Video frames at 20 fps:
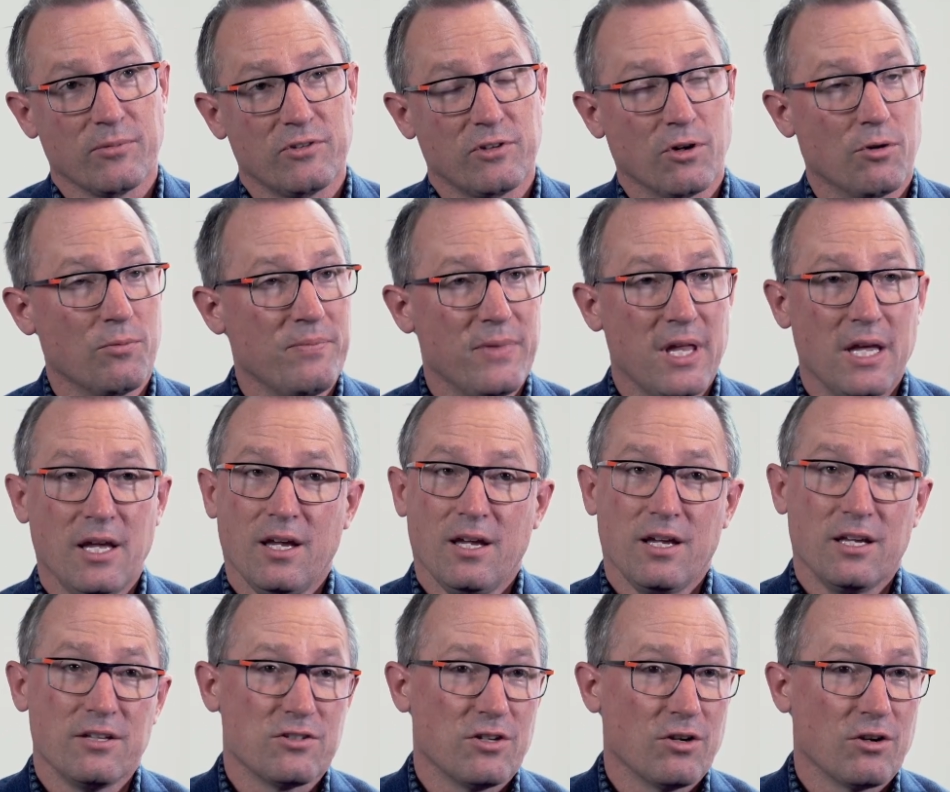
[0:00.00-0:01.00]
So
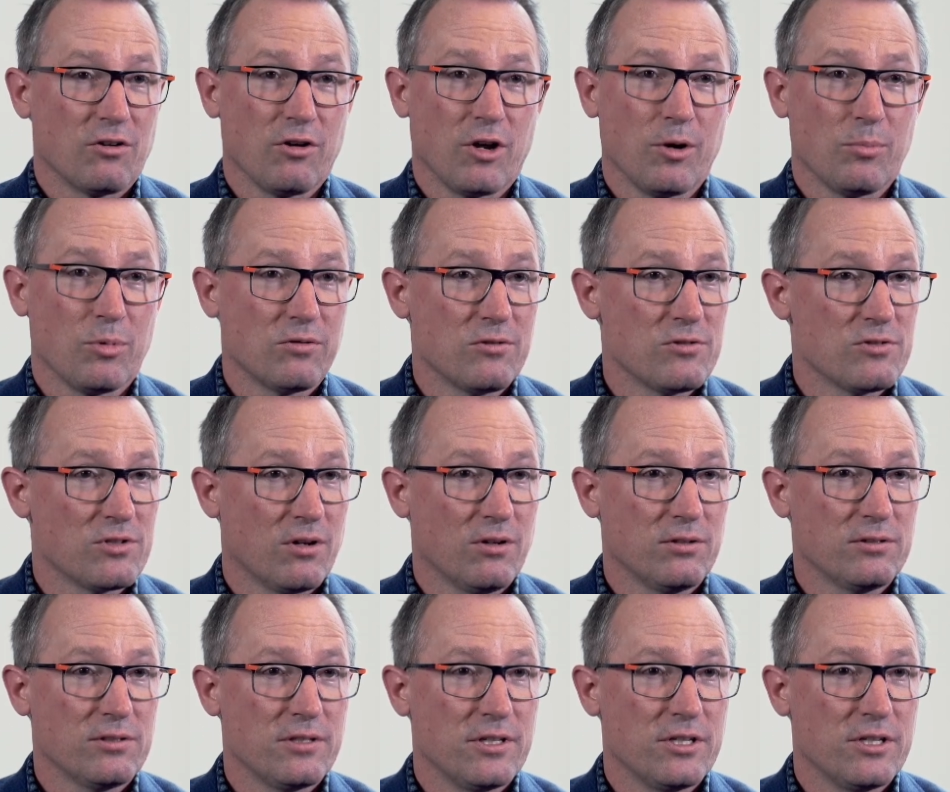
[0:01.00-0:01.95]
it's an incredible result.